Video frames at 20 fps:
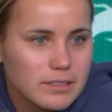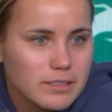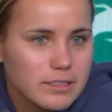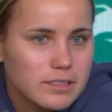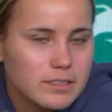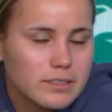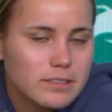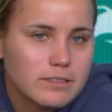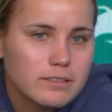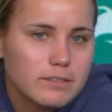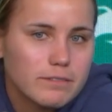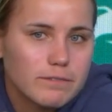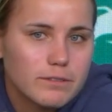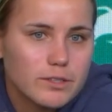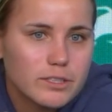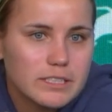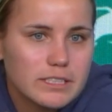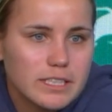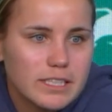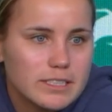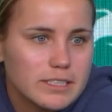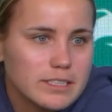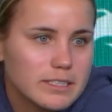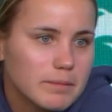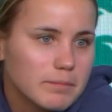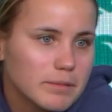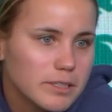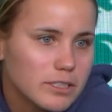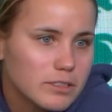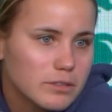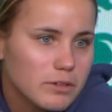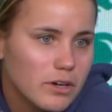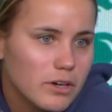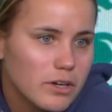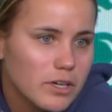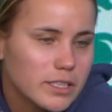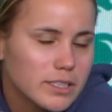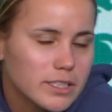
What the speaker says: because first I did some things wrong,